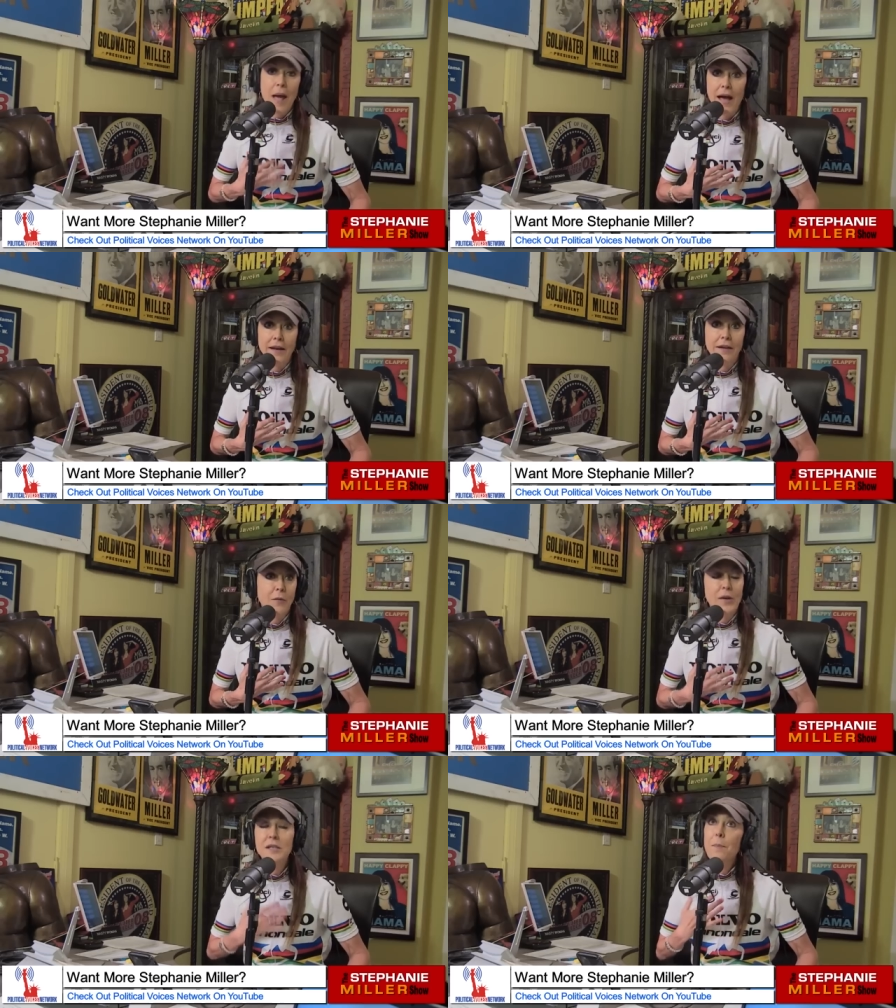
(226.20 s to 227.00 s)
Mad.
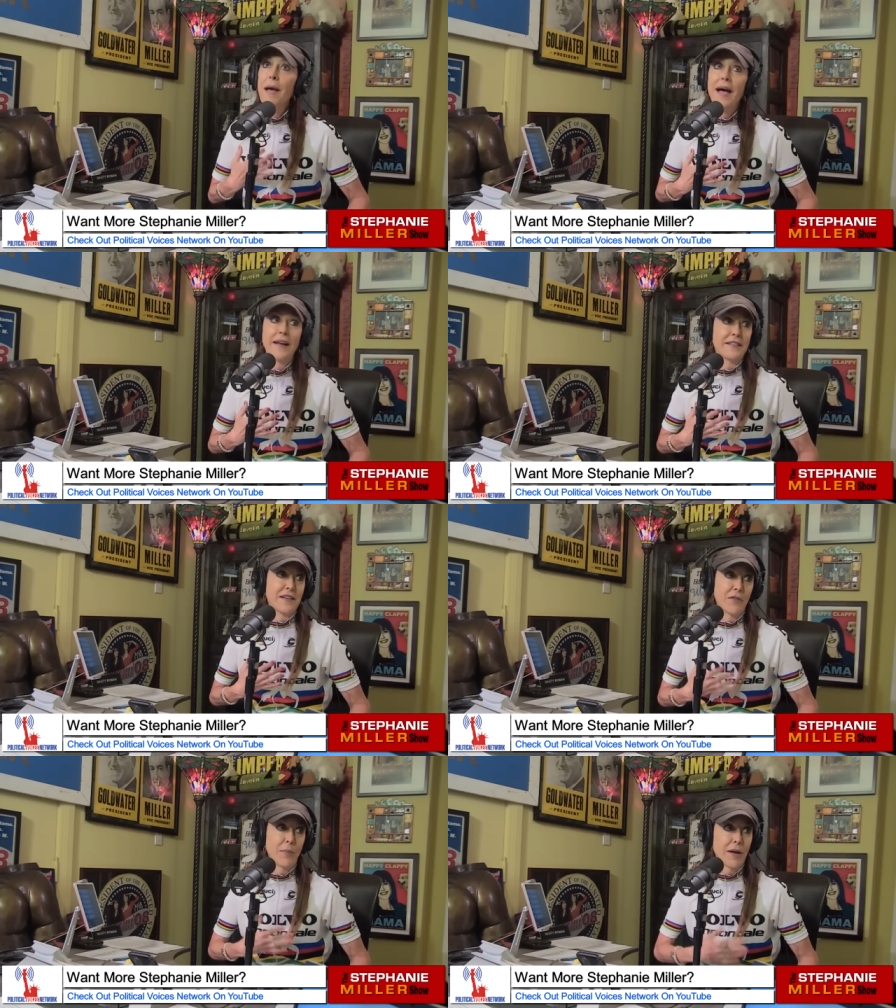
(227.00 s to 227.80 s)
When he's mad, it's
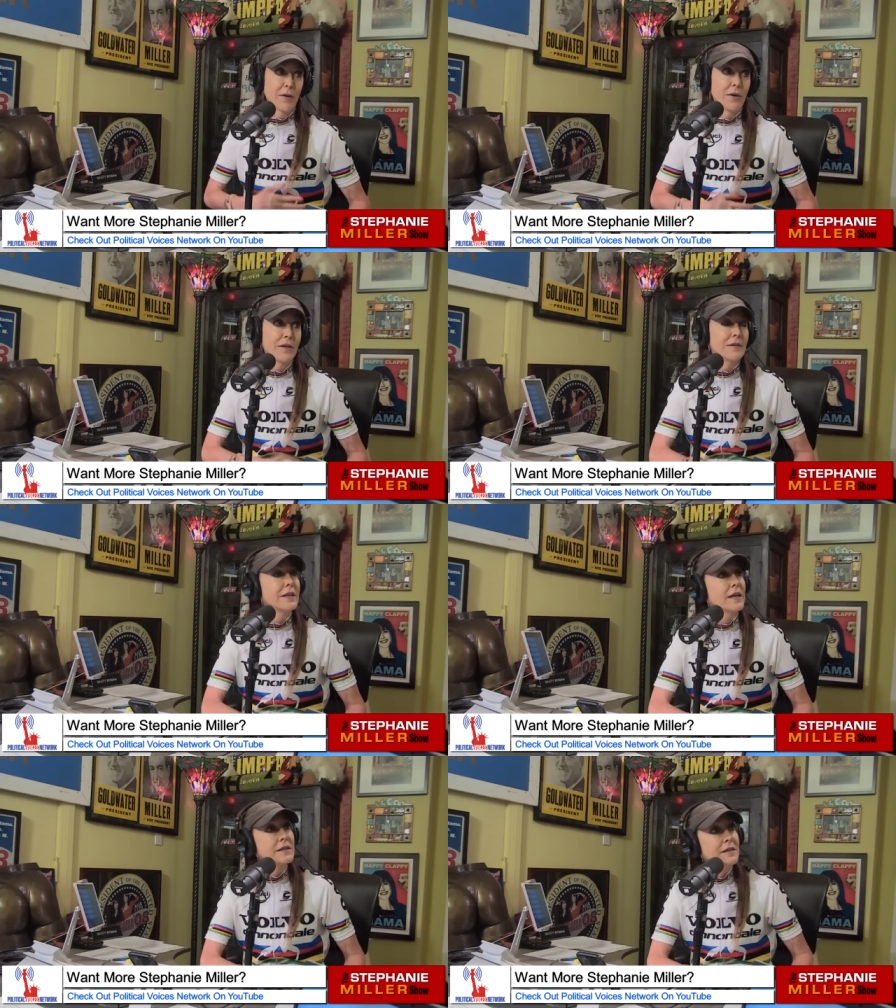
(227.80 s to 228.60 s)
even better.
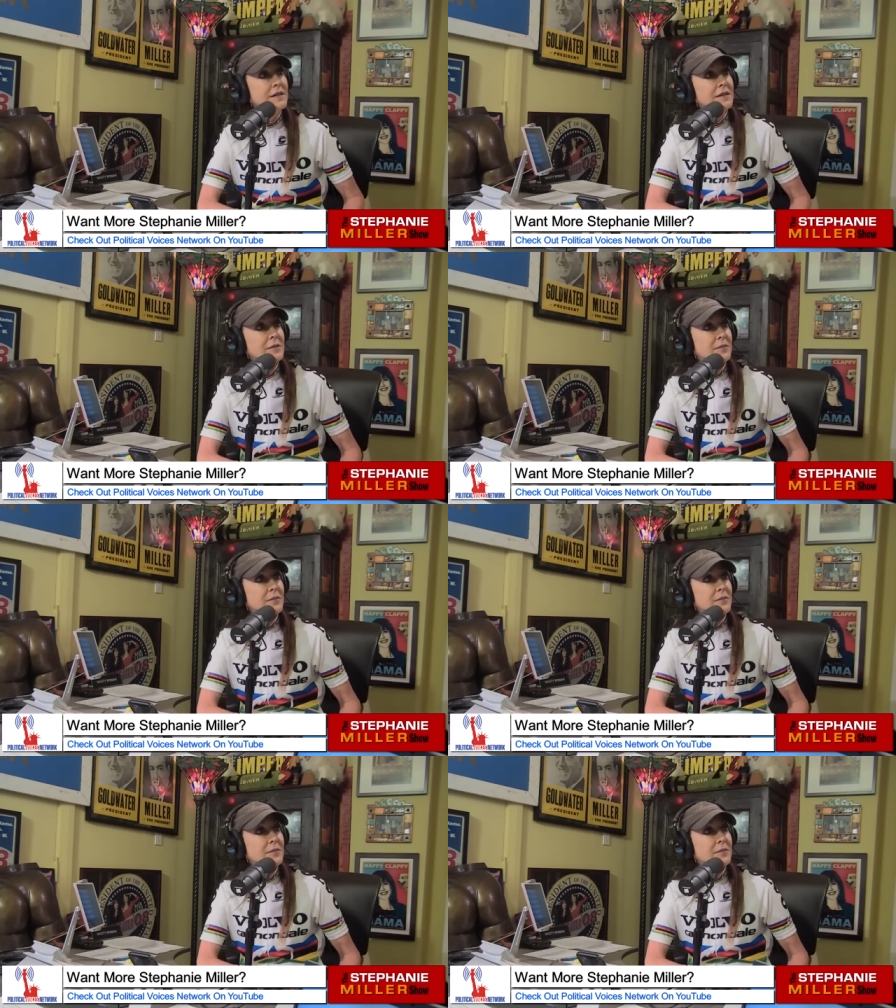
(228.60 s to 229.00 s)
Yes? No, I was going to say